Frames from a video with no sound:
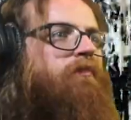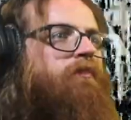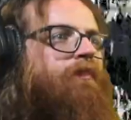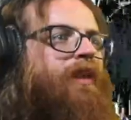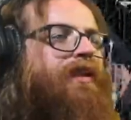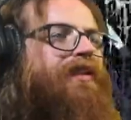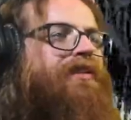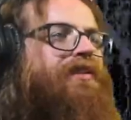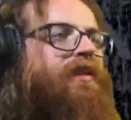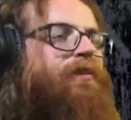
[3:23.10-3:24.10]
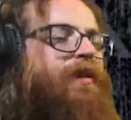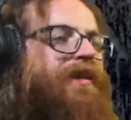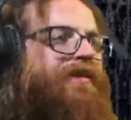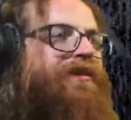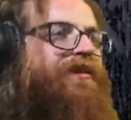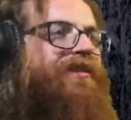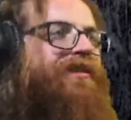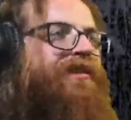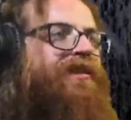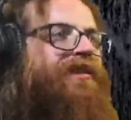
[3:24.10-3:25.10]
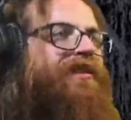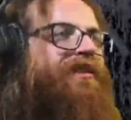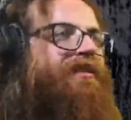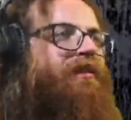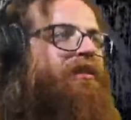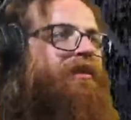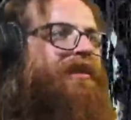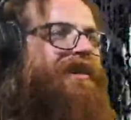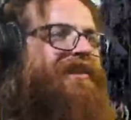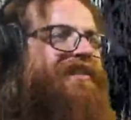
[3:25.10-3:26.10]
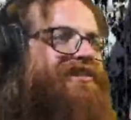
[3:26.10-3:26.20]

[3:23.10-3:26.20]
has some manners. Oh god, look at his